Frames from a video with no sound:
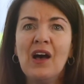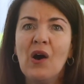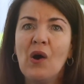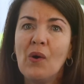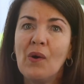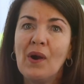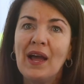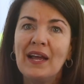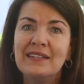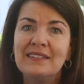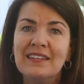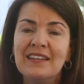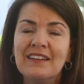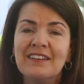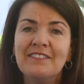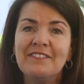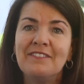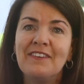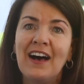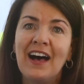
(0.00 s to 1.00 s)
or
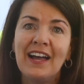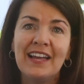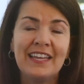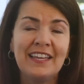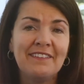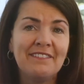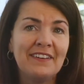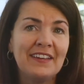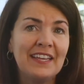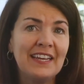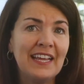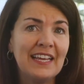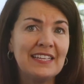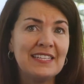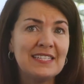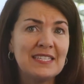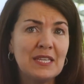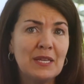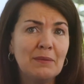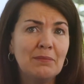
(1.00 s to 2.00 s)
identify even a
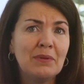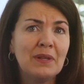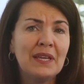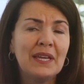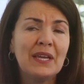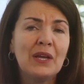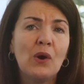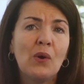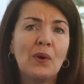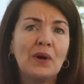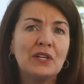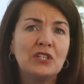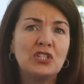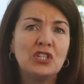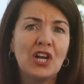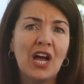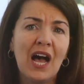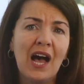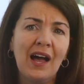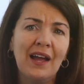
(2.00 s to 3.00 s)
sibling or a
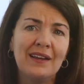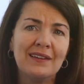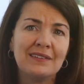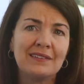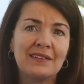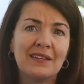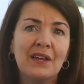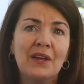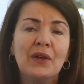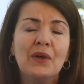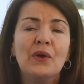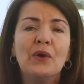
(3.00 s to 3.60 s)
child